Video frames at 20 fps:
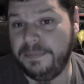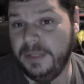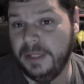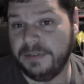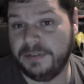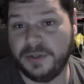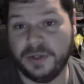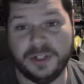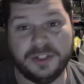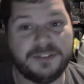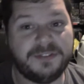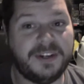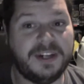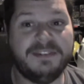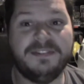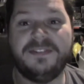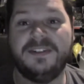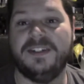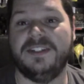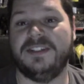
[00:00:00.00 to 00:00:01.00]
Of course,
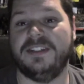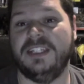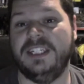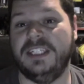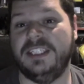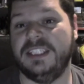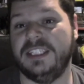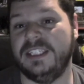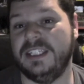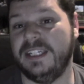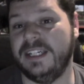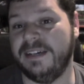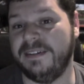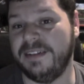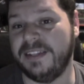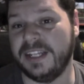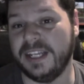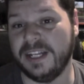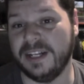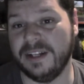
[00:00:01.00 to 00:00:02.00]
501st Legion and
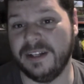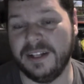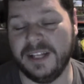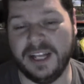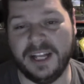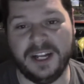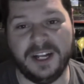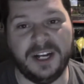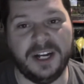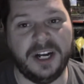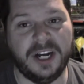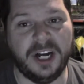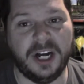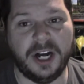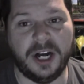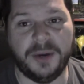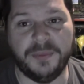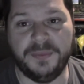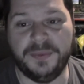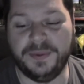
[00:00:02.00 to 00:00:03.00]
everything.
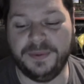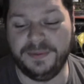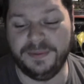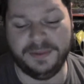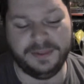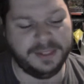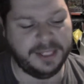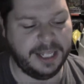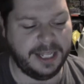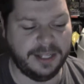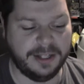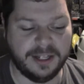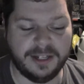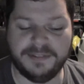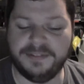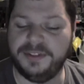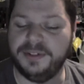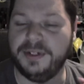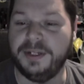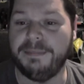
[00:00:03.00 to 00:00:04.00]
They
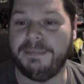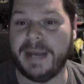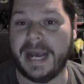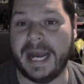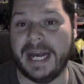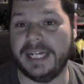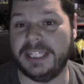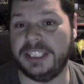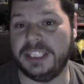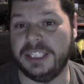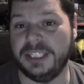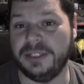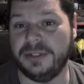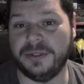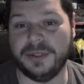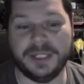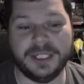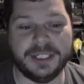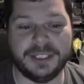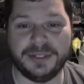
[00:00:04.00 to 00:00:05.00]
love doing patch and
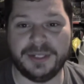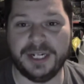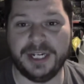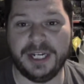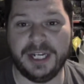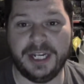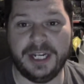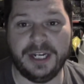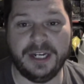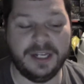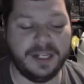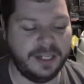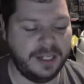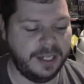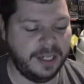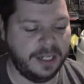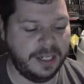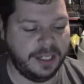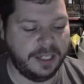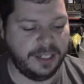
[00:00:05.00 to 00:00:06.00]
coin trading.
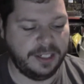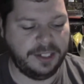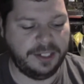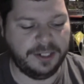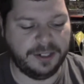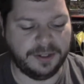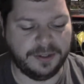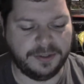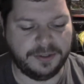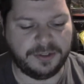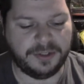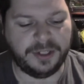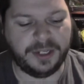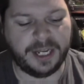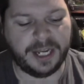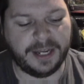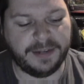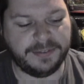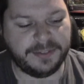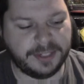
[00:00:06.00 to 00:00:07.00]
You know, so you
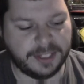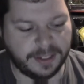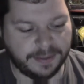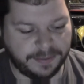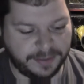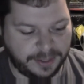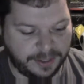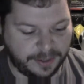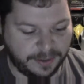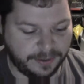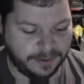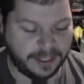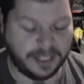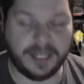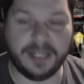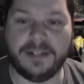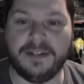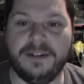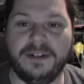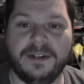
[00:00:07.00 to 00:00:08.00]
have stuff, you know,
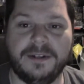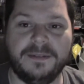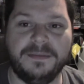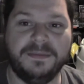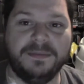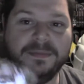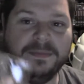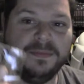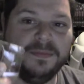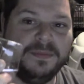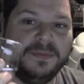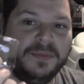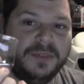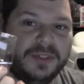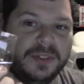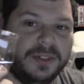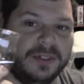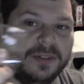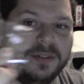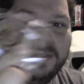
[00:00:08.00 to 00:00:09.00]
like you know,
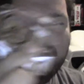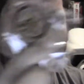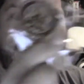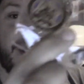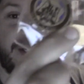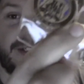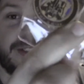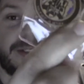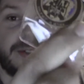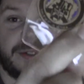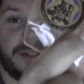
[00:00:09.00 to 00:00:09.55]
challenge